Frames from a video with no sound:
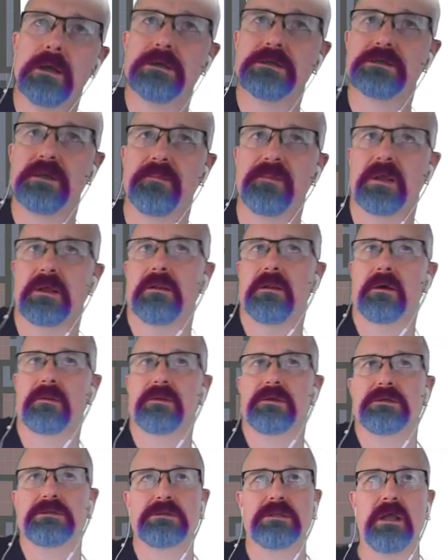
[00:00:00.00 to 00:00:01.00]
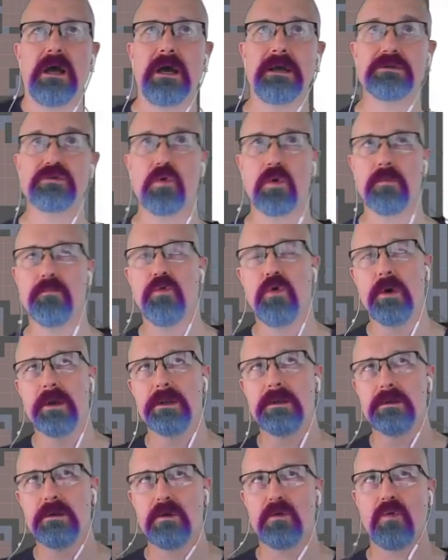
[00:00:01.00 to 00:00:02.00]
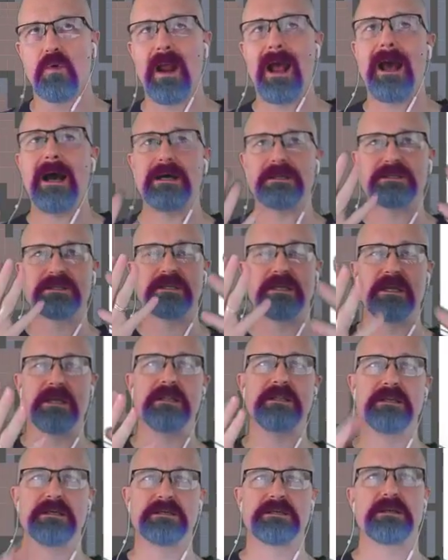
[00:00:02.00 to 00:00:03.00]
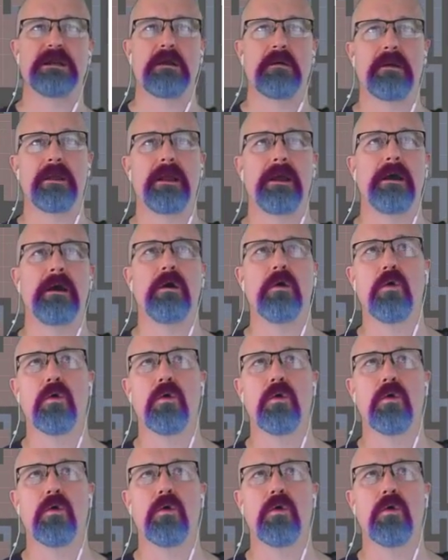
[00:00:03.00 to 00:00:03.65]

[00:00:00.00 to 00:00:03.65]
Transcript: something along these lines, or put grass in this area,